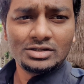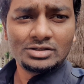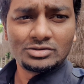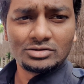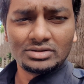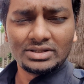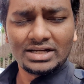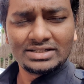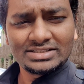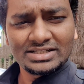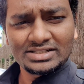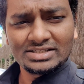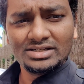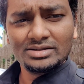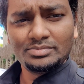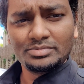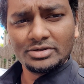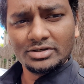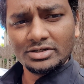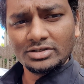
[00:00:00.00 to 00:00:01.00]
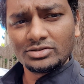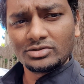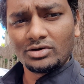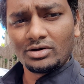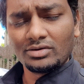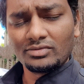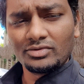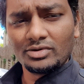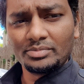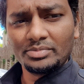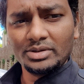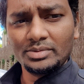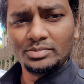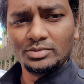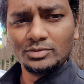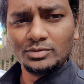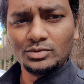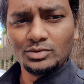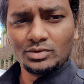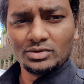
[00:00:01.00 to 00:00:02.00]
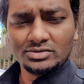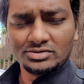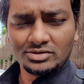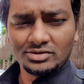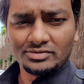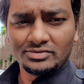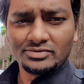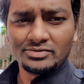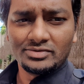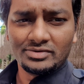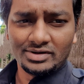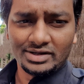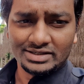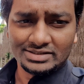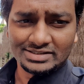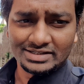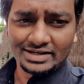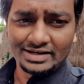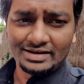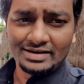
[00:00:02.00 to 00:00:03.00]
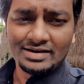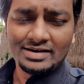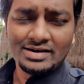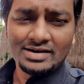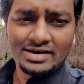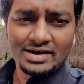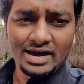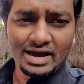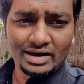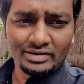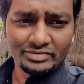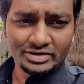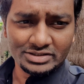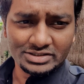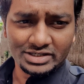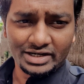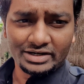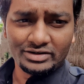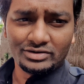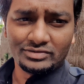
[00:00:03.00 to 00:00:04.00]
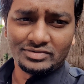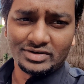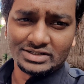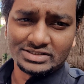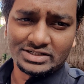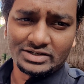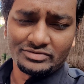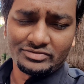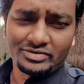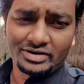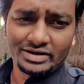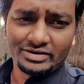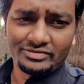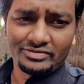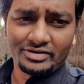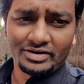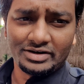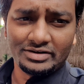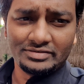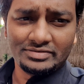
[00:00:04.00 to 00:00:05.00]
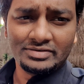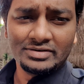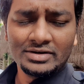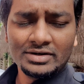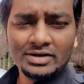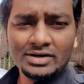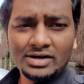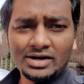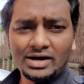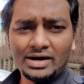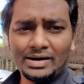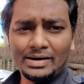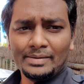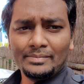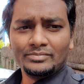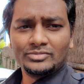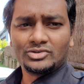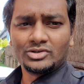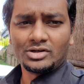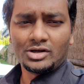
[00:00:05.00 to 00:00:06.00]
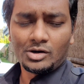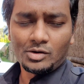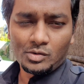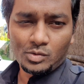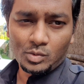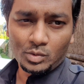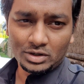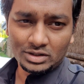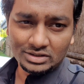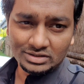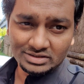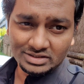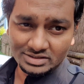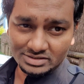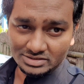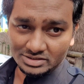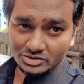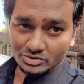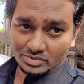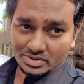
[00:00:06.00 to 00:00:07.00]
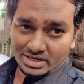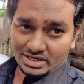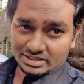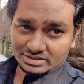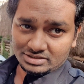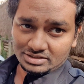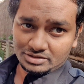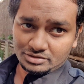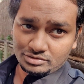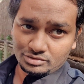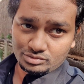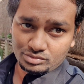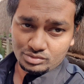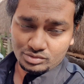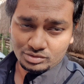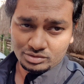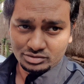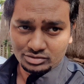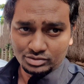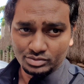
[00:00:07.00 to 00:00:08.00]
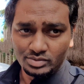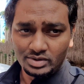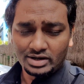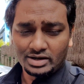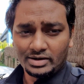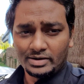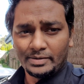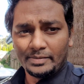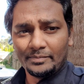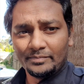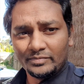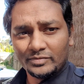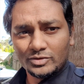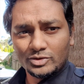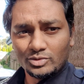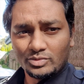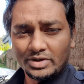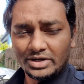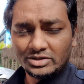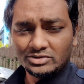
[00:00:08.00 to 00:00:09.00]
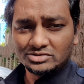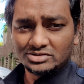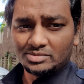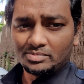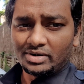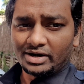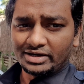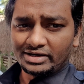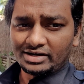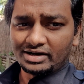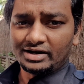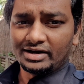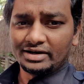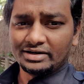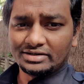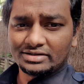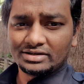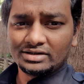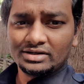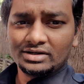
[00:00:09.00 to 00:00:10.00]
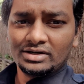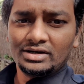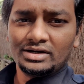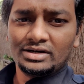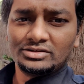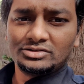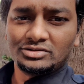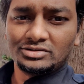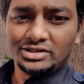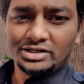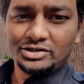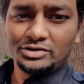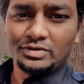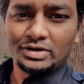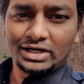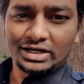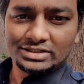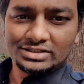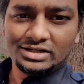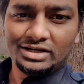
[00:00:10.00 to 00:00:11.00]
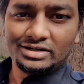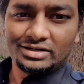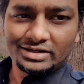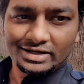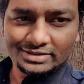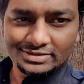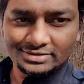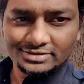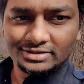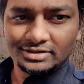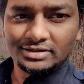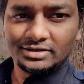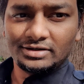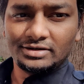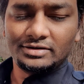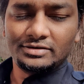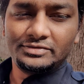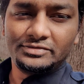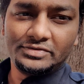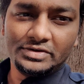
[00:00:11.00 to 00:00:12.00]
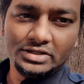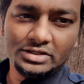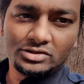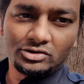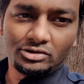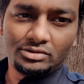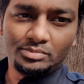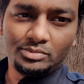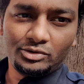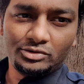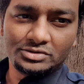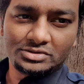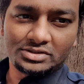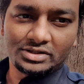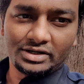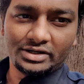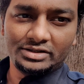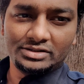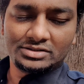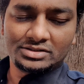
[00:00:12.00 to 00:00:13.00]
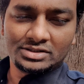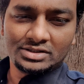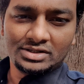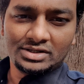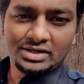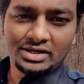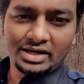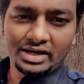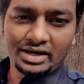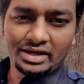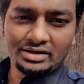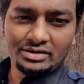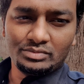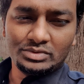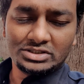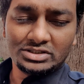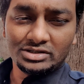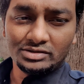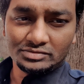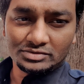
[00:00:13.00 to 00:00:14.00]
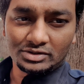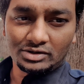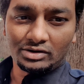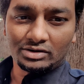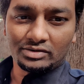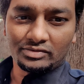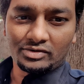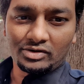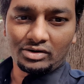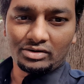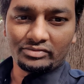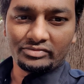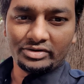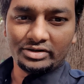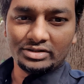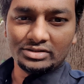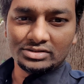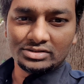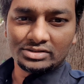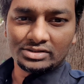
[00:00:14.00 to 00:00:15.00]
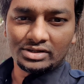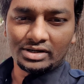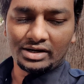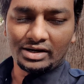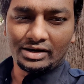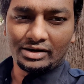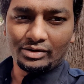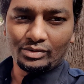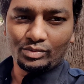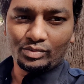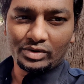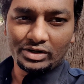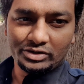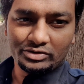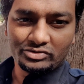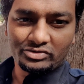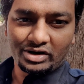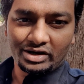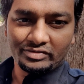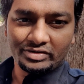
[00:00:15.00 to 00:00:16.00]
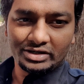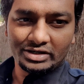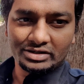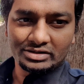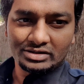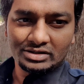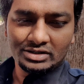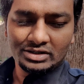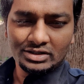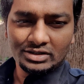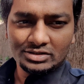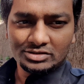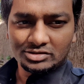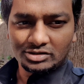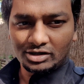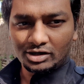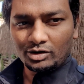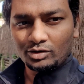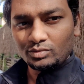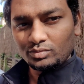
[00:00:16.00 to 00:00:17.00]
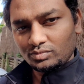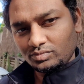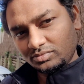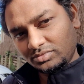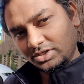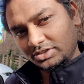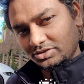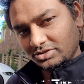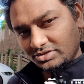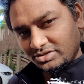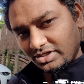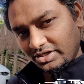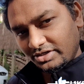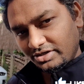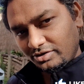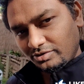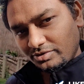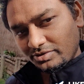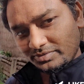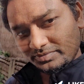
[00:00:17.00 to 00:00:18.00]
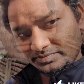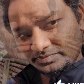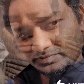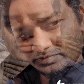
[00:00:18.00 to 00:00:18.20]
So that's actually pretty tall for people who was of, like, say, average height of, let's say, 5'5". So now, what are the things that you can actually do to reduce the bike height, so that you can actually touch the feet on both sides, and which gives a lot of confidence while you're driving it. So now let's check it out.